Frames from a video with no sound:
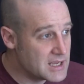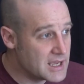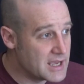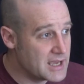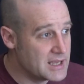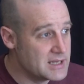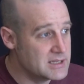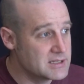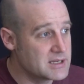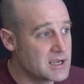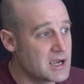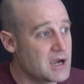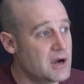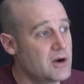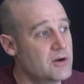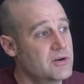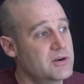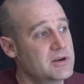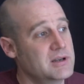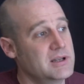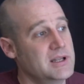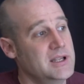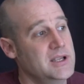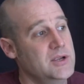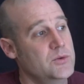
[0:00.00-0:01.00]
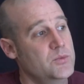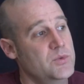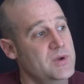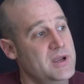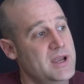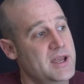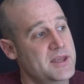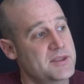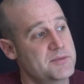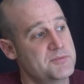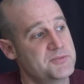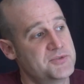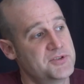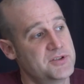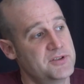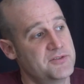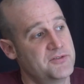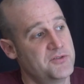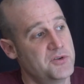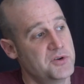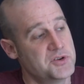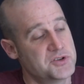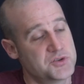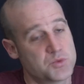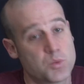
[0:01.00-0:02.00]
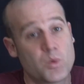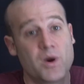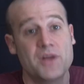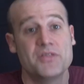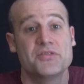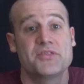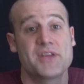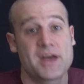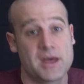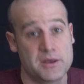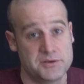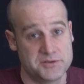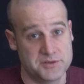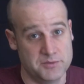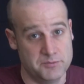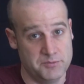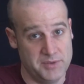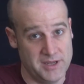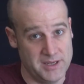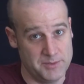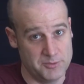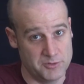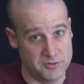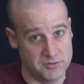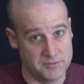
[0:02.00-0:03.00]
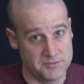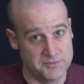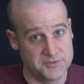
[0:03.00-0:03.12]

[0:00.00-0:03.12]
and currently we give them to the first 1,000 people.